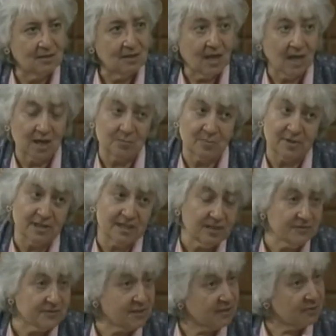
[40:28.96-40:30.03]
I
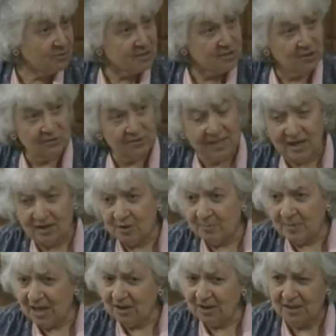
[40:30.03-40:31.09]
believed it, there was no doubt
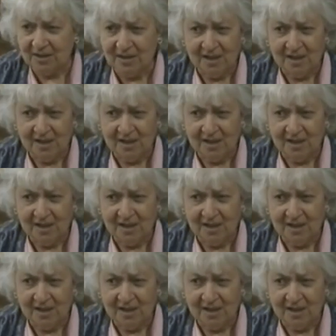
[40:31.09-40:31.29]
about it.